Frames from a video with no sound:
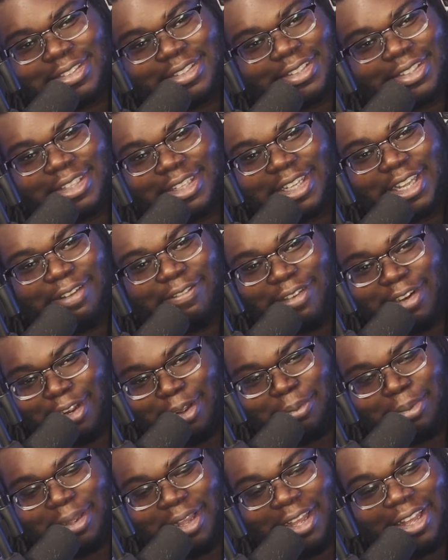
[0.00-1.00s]
Give it up.
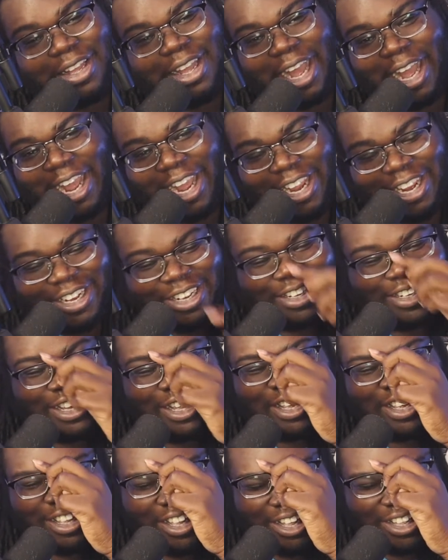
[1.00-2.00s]
Alright?
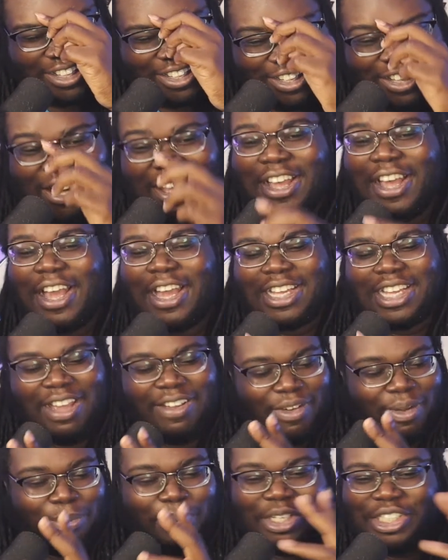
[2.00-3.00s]
Give up
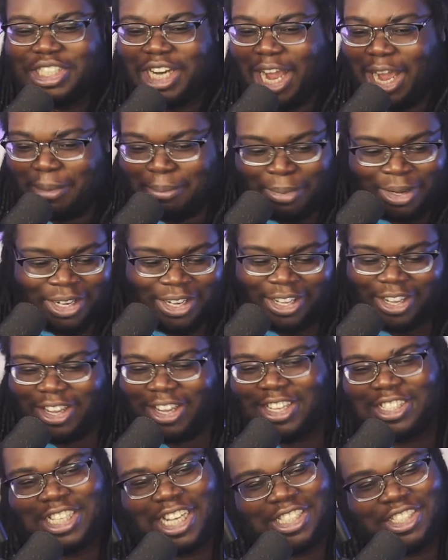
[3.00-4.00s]
your job, my nigga, because
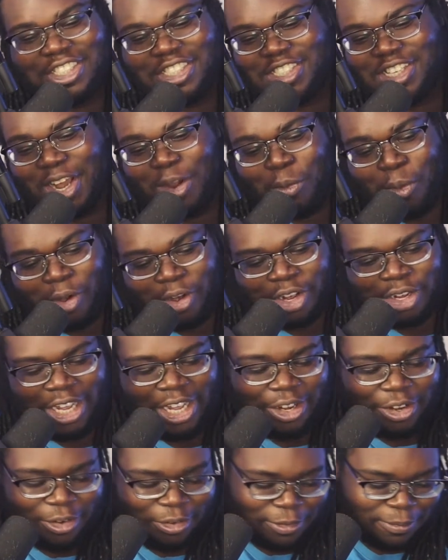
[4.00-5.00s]
that shit's not working.
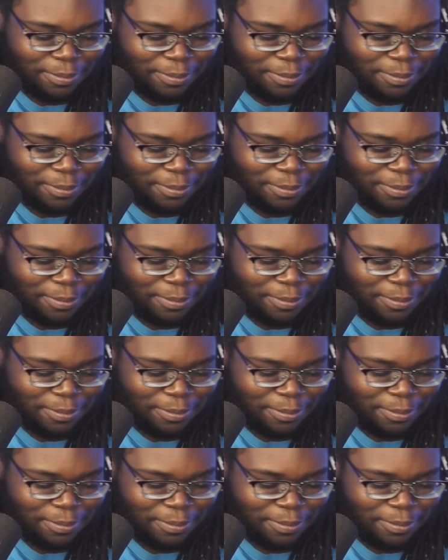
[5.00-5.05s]
Anywho.